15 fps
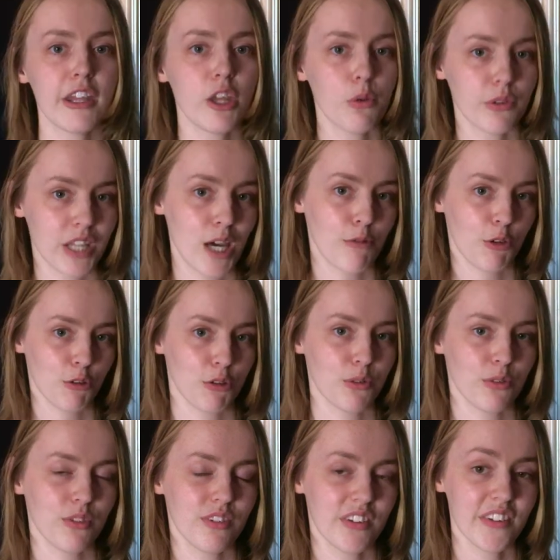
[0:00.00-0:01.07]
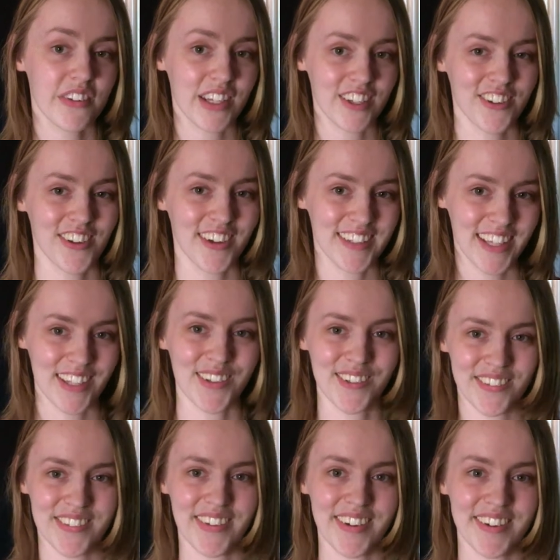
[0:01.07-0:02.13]
then you would have your own t-shirt that you
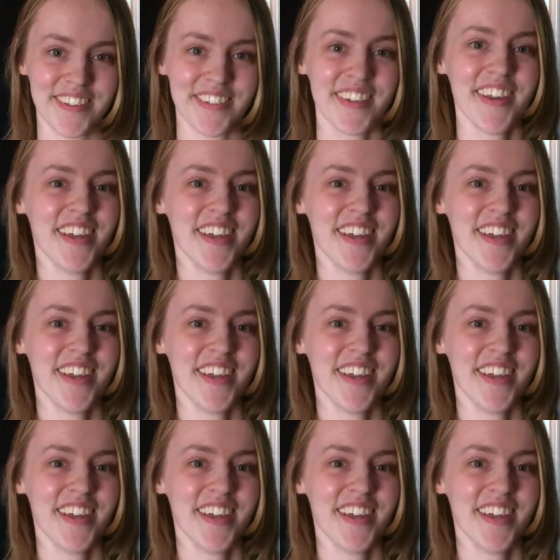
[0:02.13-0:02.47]
designed,